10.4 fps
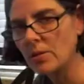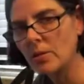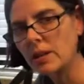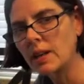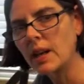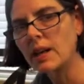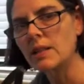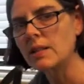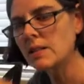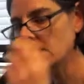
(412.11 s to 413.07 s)
and
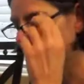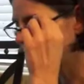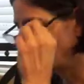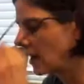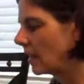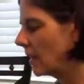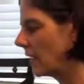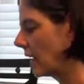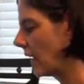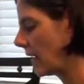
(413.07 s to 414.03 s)
organized,
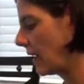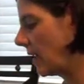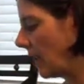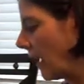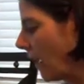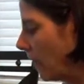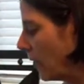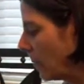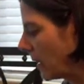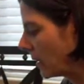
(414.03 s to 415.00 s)

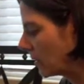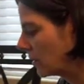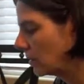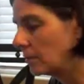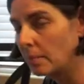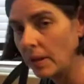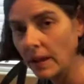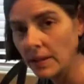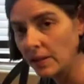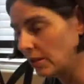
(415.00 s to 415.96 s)
alphabetical
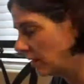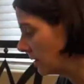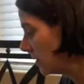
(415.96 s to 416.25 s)
by year.